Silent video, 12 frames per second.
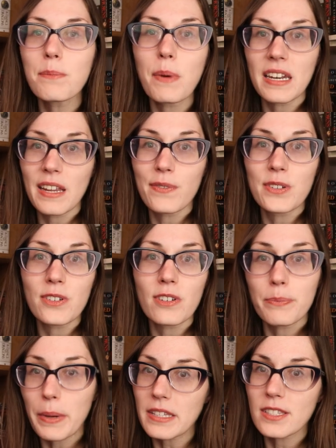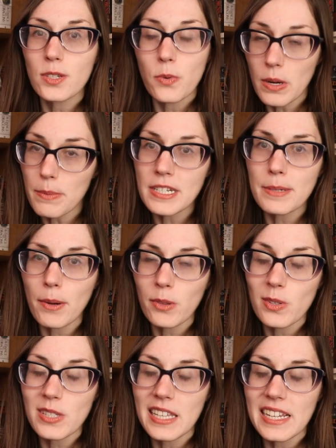But if you're a bit squeamish
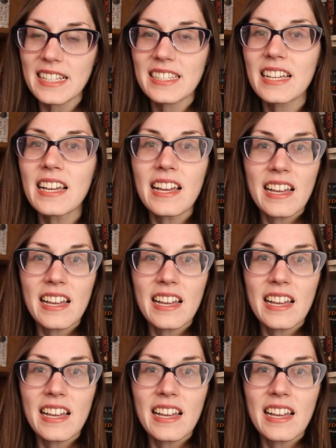about those things,